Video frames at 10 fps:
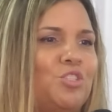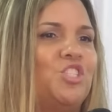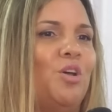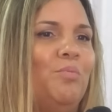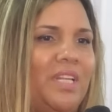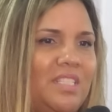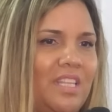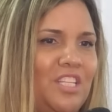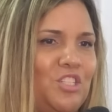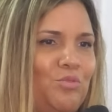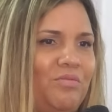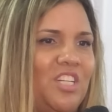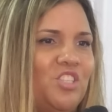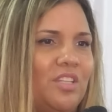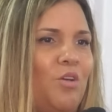to jump into this new
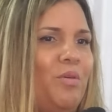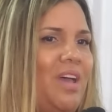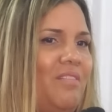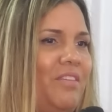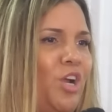venture that we have